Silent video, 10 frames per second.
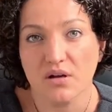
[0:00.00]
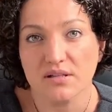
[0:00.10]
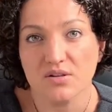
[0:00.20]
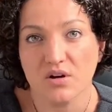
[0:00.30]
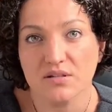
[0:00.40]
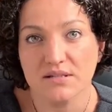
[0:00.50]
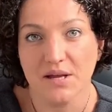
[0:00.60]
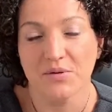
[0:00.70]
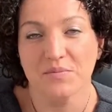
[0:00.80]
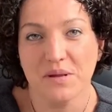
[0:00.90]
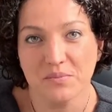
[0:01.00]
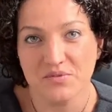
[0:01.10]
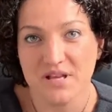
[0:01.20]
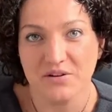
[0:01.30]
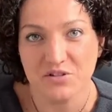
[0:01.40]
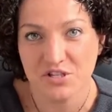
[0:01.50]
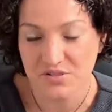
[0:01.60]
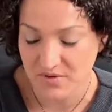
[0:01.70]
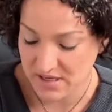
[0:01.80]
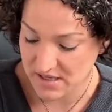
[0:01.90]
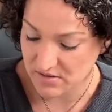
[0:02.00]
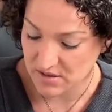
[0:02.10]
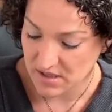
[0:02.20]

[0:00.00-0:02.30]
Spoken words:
It's hard to deal with people's energies right now